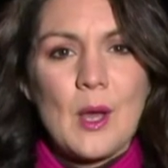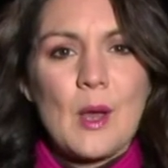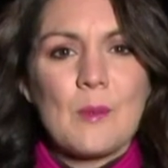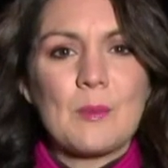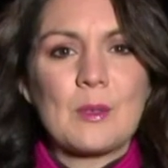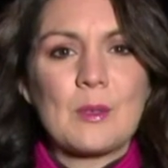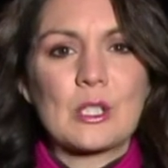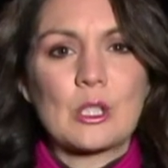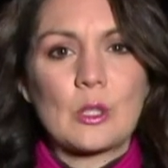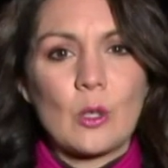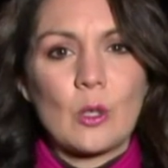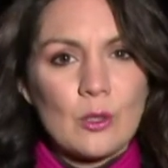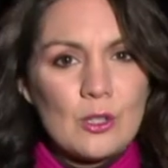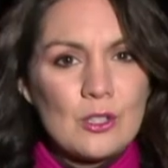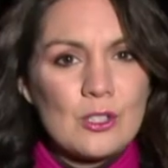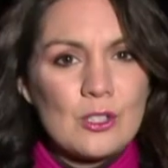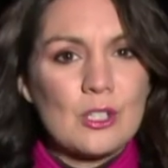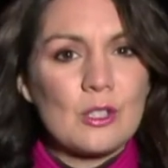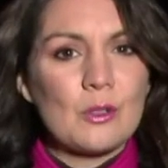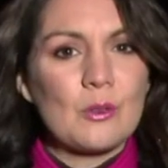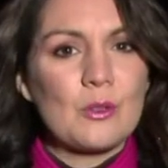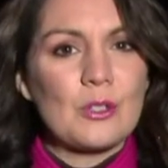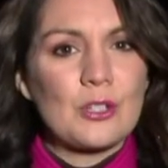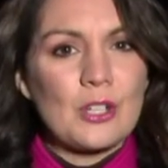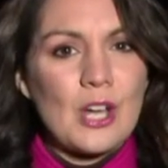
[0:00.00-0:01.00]
But Scotland and
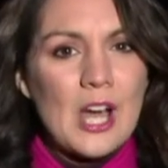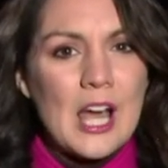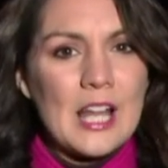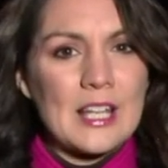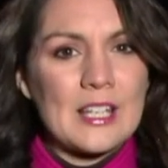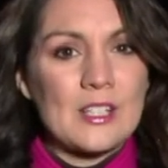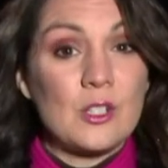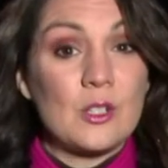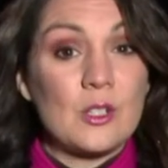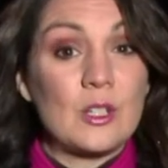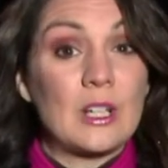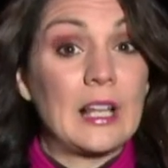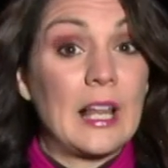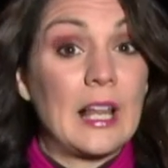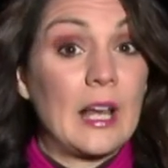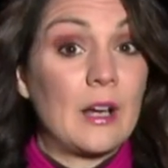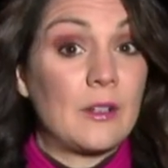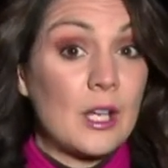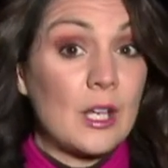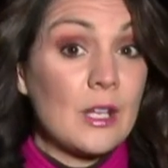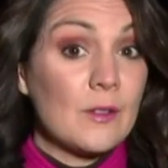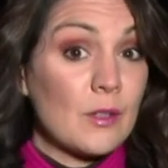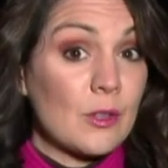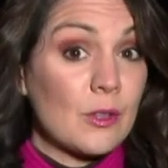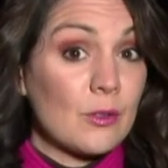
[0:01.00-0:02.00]
Northern Ireland, you cloud
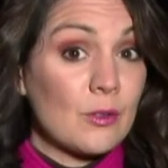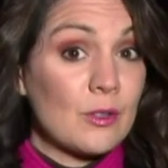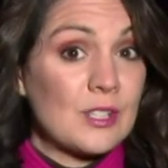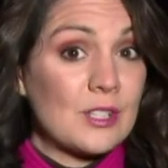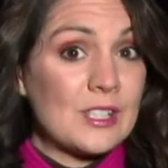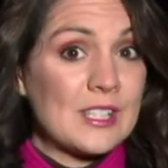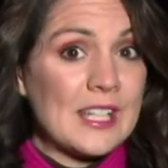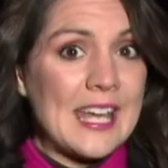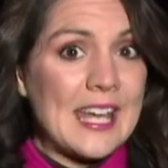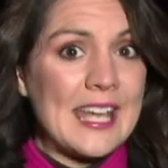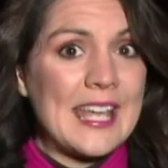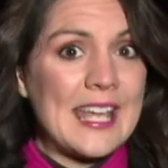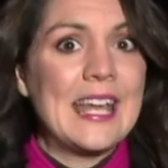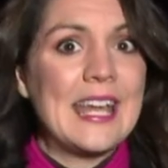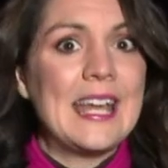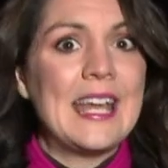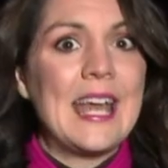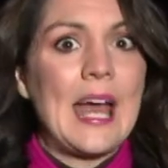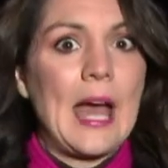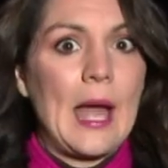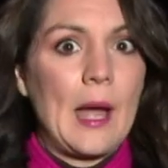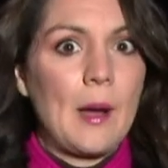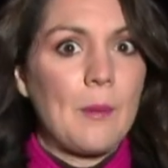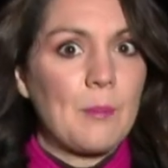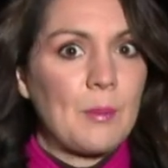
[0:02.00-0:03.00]
over through the day,
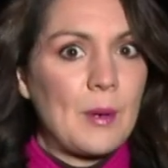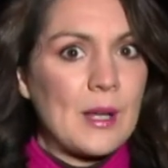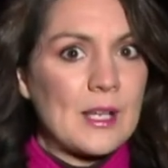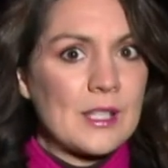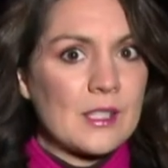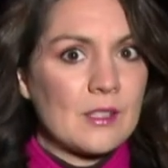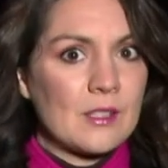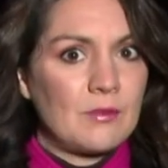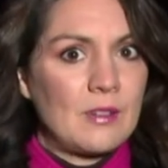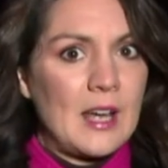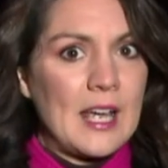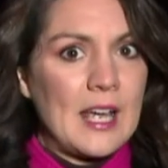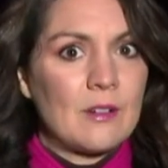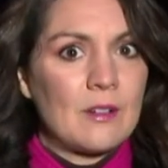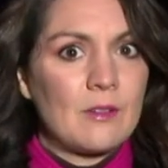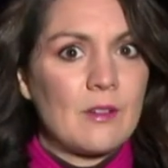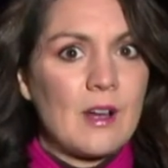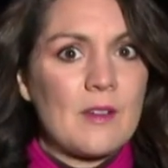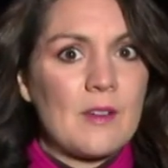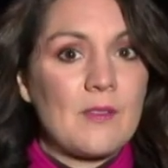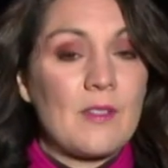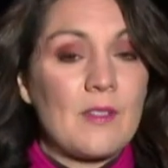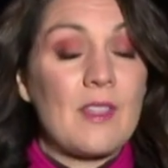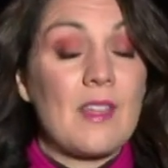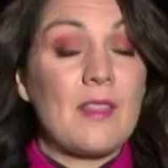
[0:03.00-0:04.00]
outbreaks of rain
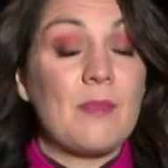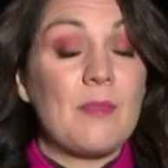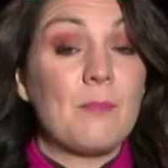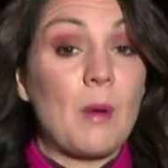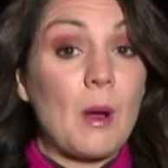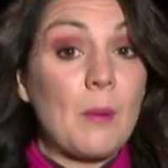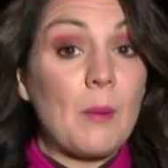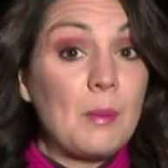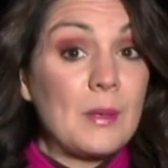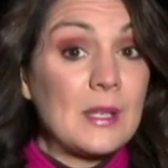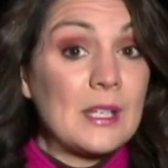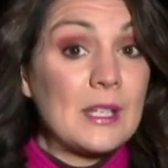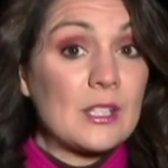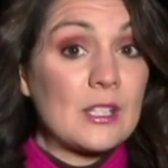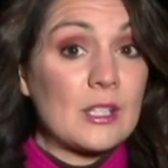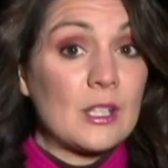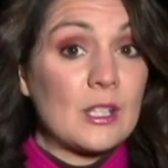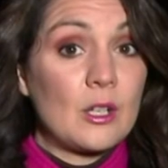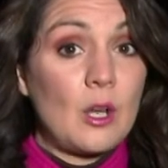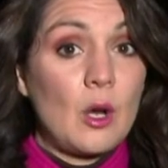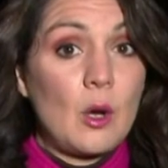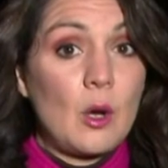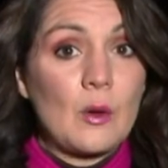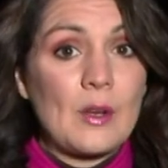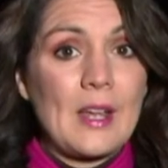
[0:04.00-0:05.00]
arrive, and then bumping into the
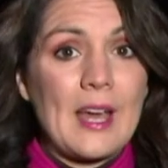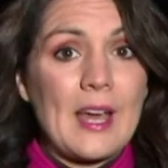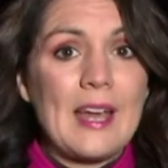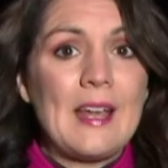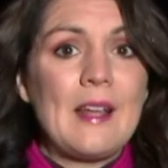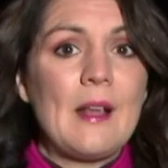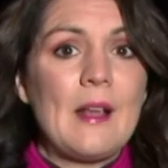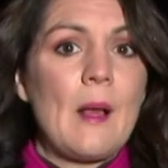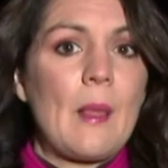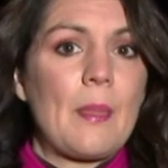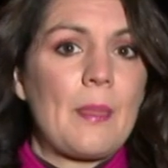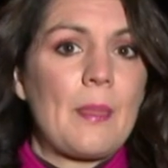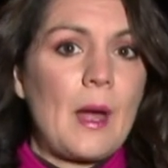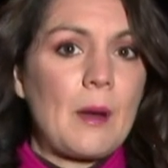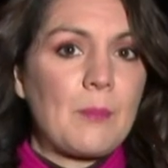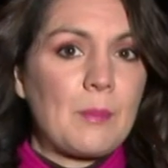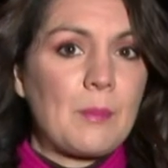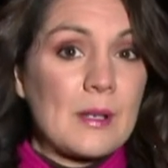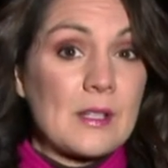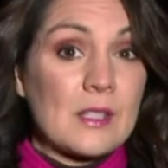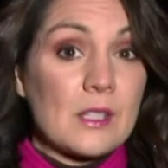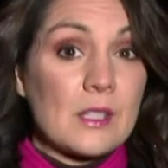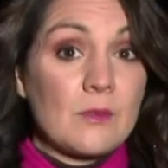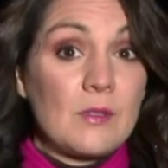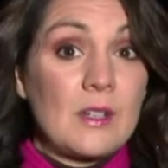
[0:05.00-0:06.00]
cold air, that
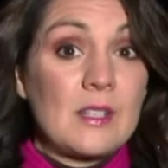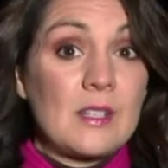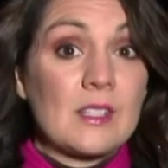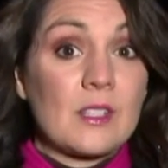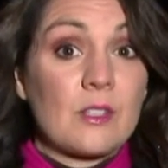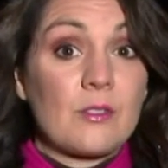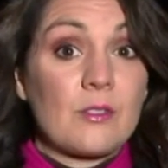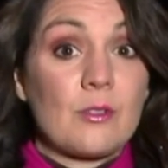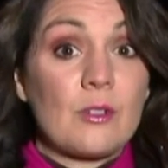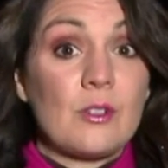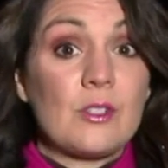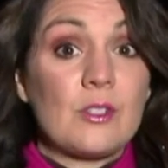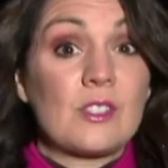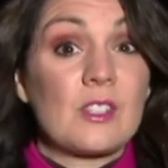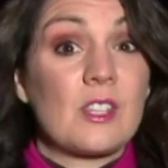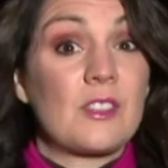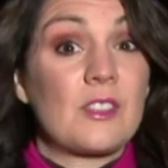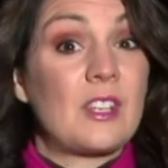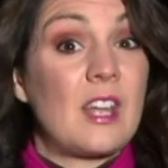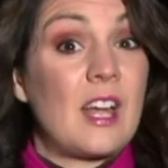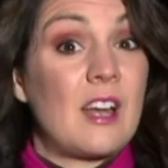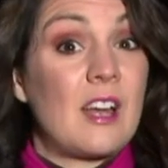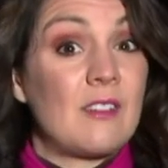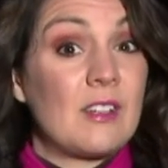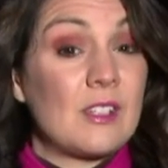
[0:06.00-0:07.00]
brings the risk through
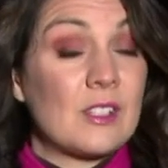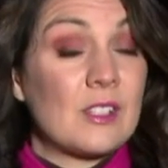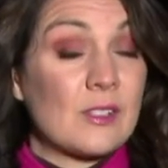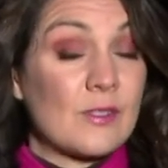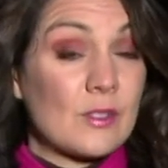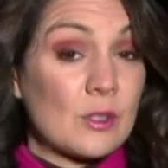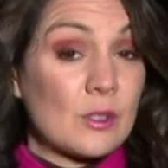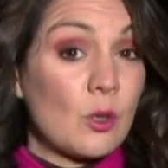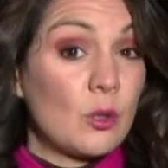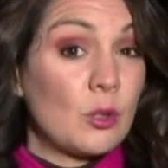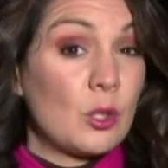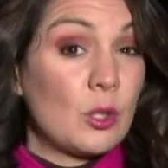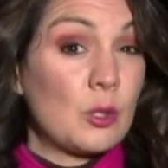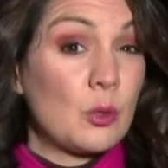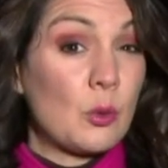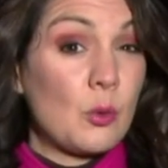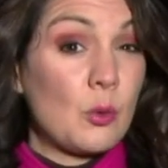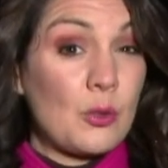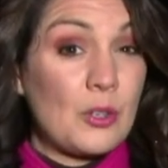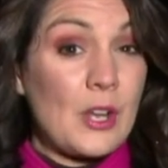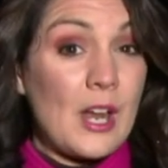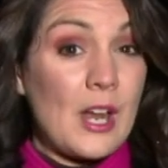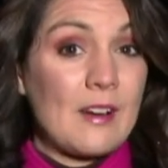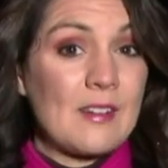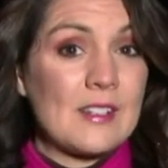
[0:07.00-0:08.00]
southern areas of Scotland,
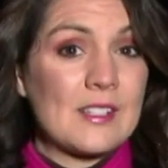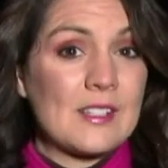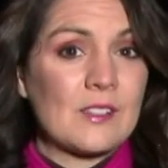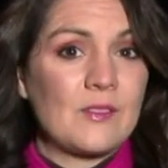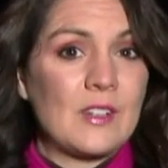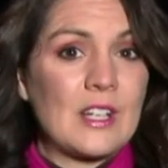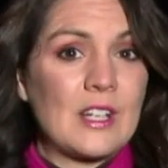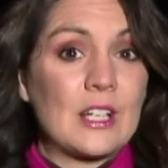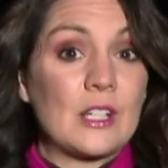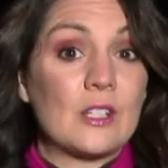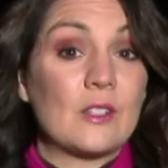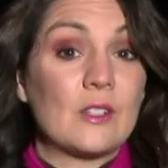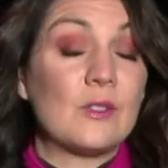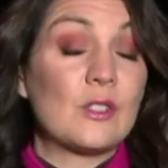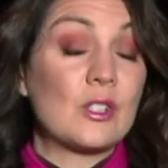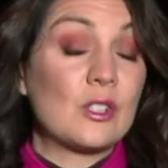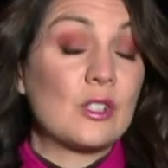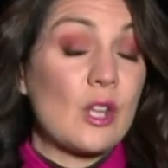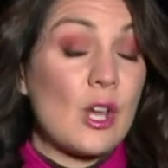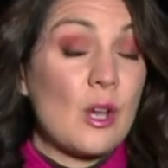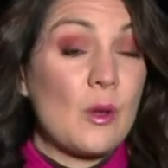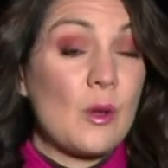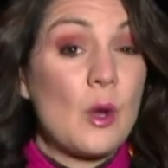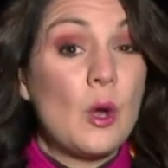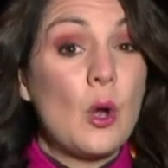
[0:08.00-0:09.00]
northern areas of England, of
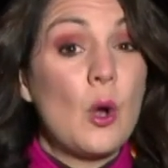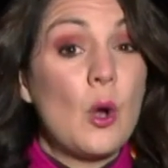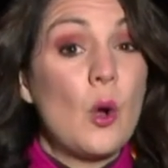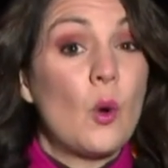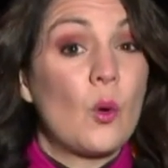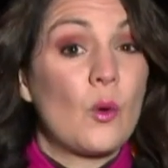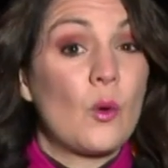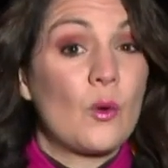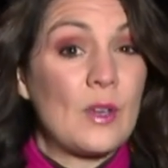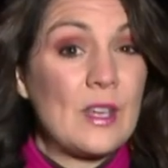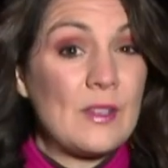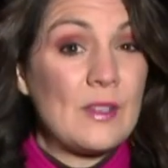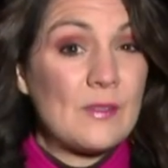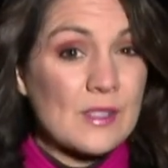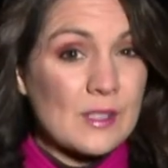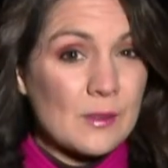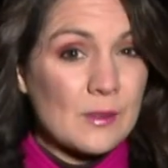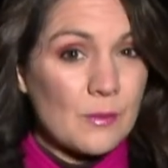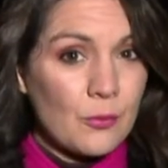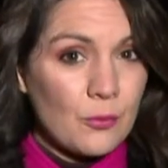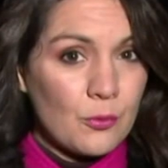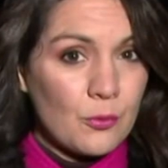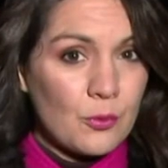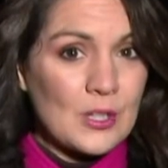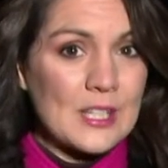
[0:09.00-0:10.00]
snow or even some
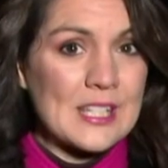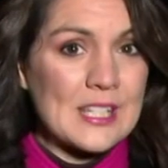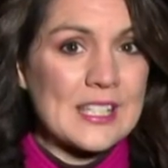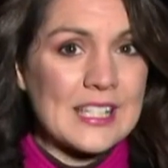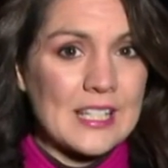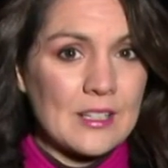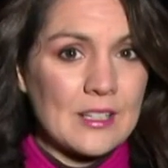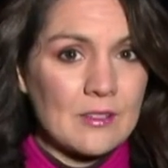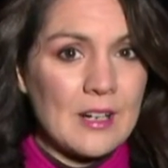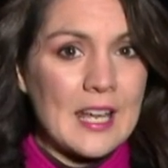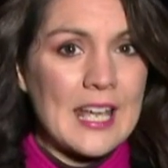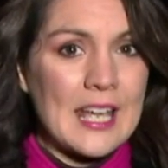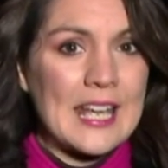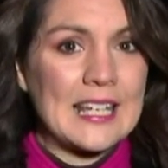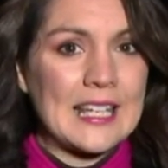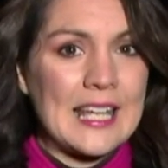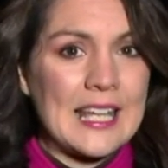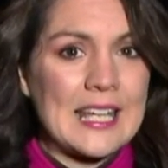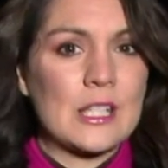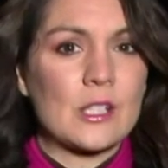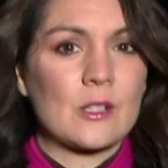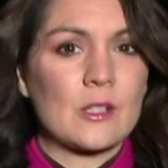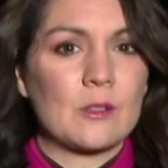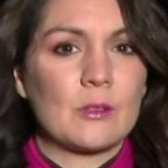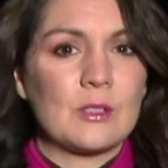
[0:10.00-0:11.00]
freezing rain
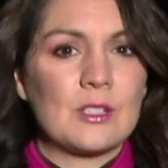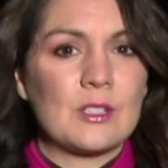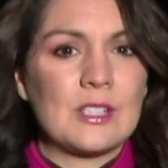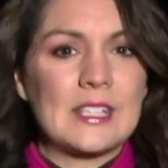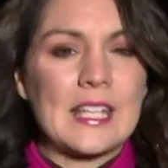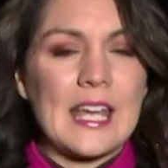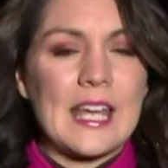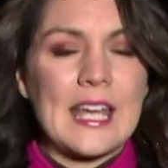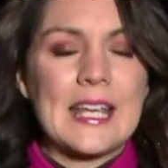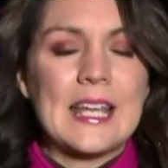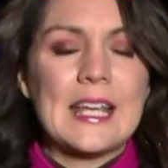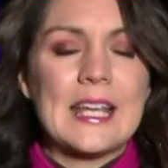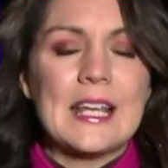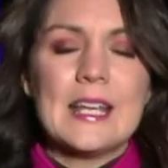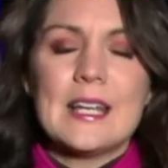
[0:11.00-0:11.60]
later on today.